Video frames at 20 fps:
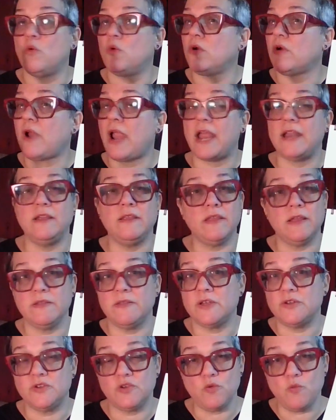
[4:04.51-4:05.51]
or anything
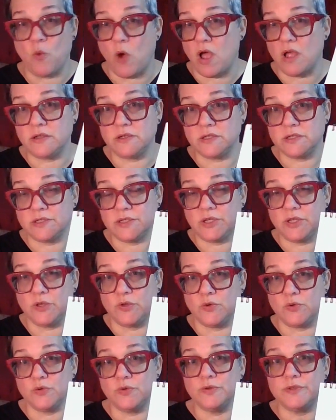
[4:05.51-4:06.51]
that you want to
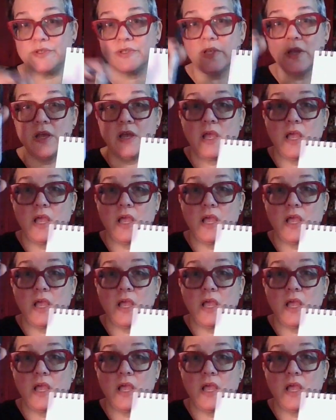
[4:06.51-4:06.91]
use.